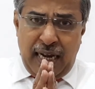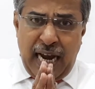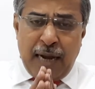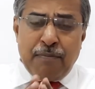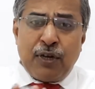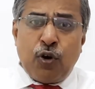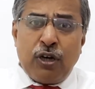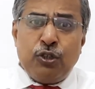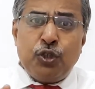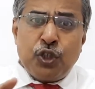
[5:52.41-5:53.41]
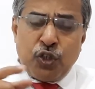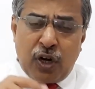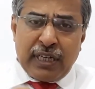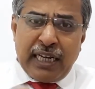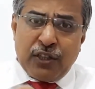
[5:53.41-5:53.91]
and because you should
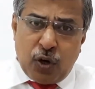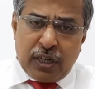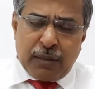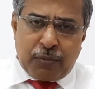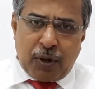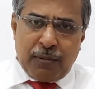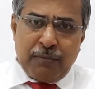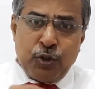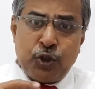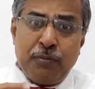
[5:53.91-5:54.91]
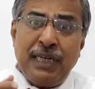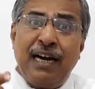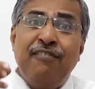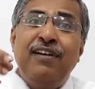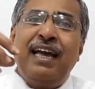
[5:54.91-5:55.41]
not ignore the problem, you should be
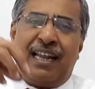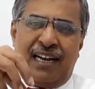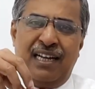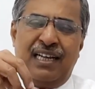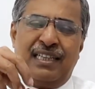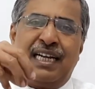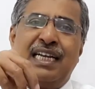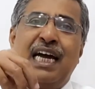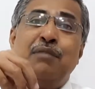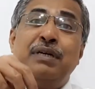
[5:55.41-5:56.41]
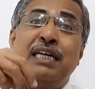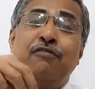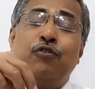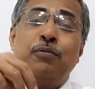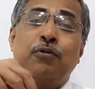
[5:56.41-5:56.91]
aware that diabetic
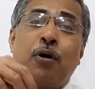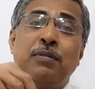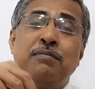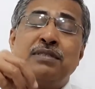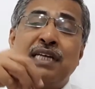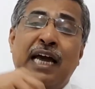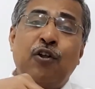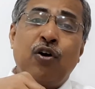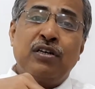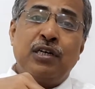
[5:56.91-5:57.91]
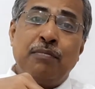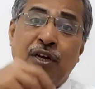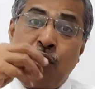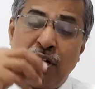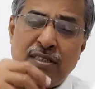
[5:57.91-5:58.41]
foot problems can occur,
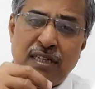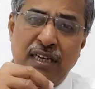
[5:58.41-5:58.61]
because